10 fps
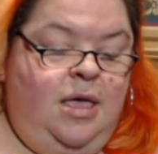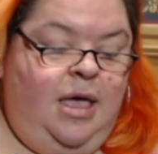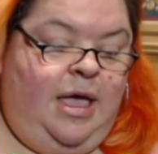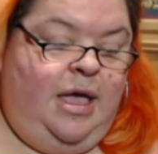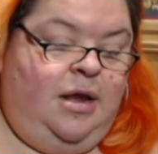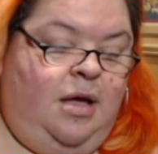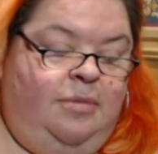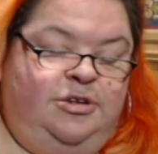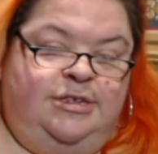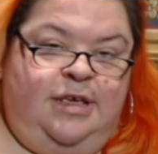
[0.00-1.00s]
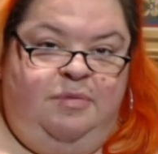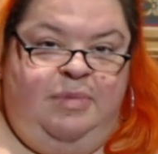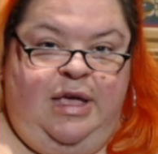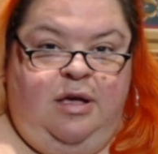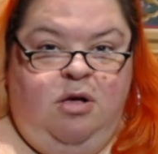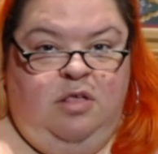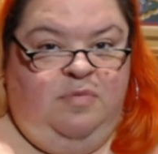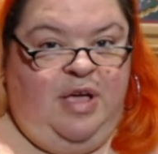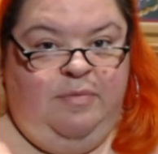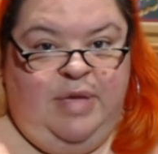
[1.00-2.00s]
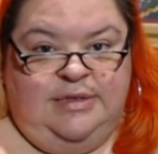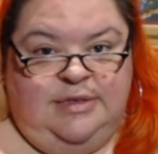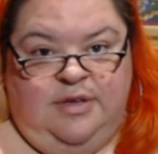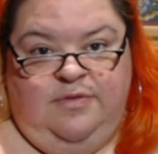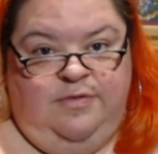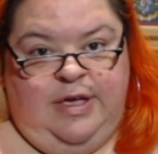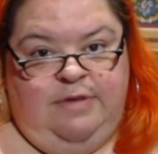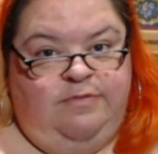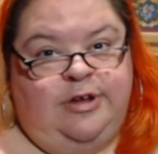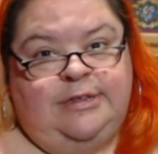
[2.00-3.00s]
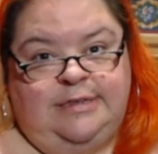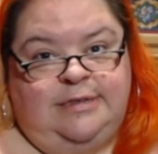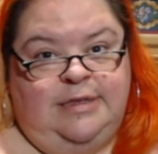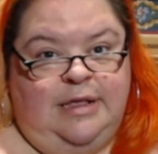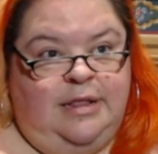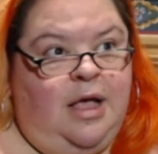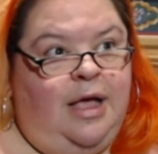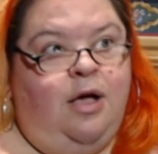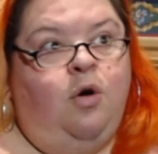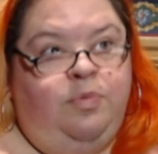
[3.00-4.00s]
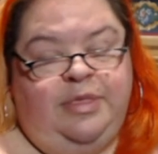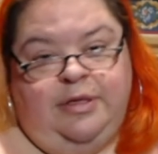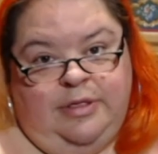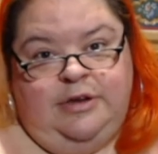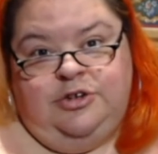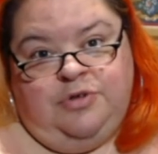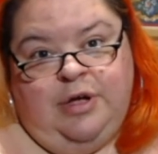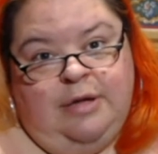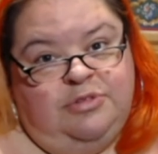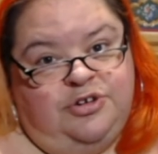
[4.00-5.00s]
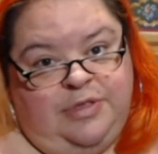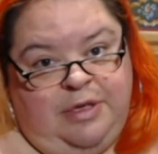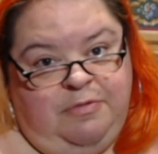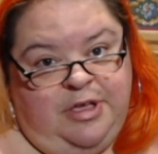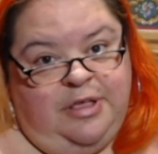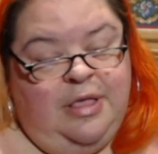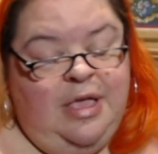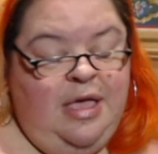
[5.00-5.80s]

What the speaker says: And I'm just going to make all of my Mexican favorites that I hope they'll enjoy. I'm sure they will.